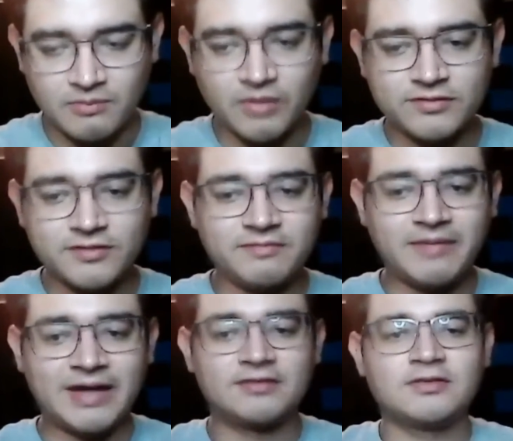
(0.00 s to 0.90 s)
Most of
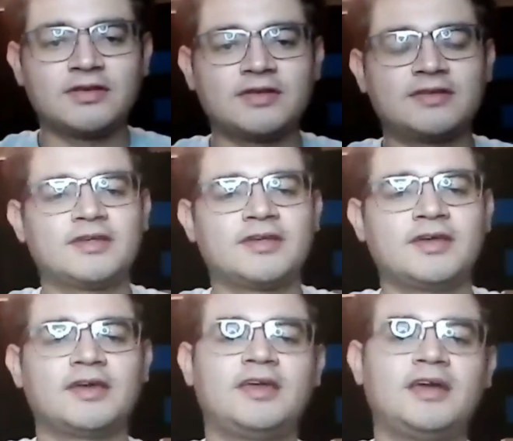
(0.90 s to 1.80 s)
my students
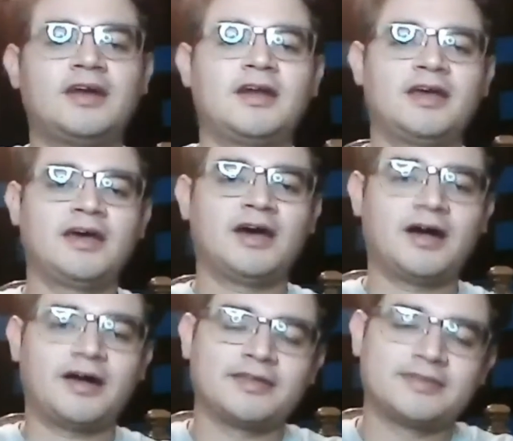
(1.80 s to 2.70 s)
here
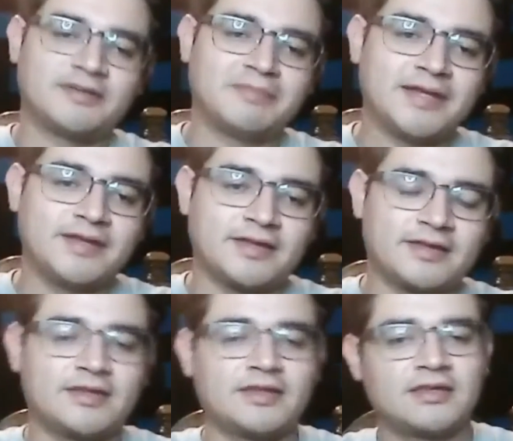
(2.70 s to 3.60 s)
are intermediate,